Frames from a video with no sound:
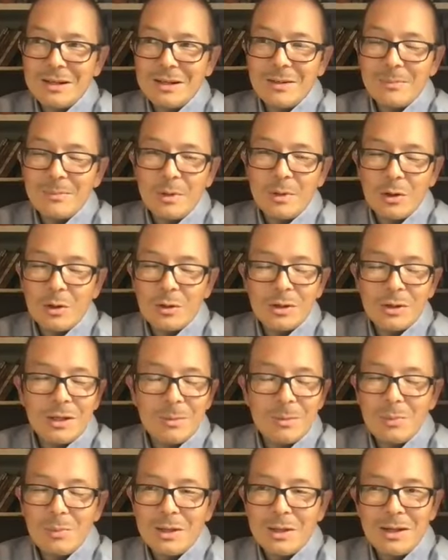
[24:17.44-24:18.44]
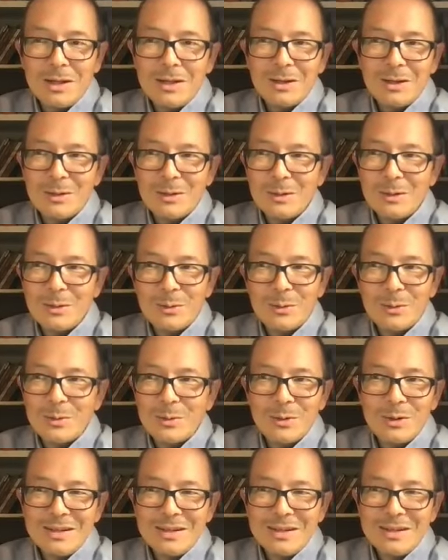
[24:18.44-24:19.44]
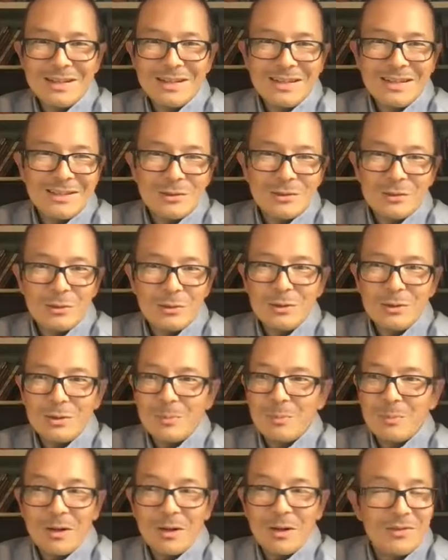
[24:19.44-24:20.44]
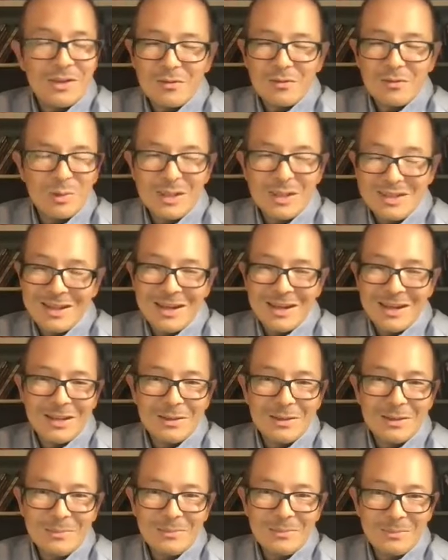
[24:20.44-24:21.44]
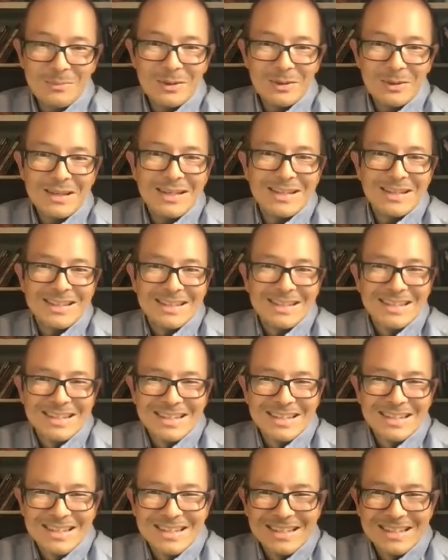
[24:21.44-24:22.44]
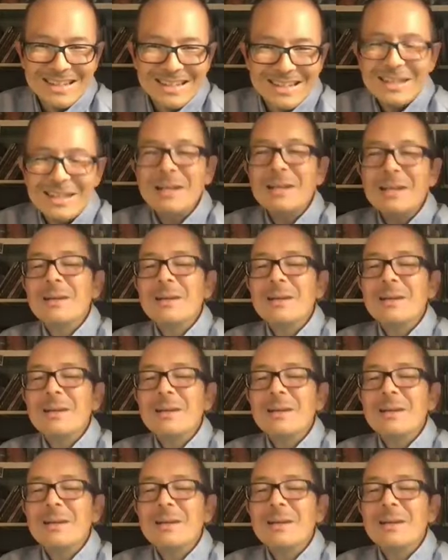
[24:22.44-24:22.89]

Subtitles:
hockey player or snooker player. I've never really done them, but